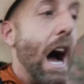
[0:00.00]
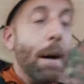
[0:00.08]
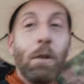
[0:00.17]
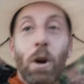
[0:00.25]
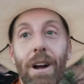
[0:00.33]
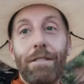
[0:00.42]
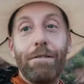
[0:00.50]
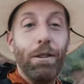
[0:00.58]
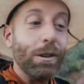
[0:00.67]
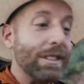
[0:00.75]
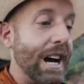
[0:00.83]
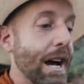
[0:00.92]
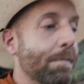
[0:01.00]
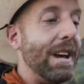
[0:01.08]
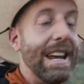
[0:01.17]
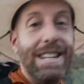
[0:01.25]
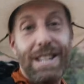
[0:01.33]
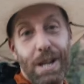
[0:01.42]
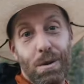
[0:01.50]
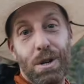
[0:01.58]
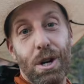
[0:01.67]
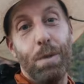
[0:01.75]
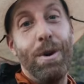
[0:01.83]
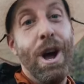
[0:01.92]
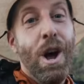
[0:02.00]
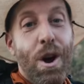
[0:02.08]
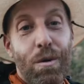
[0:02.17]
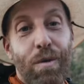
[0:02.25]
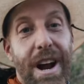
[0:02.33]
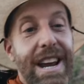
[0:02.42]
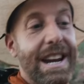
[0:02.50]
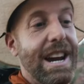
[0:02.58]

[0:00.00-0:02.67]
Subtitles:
I'm going full time into YouTube right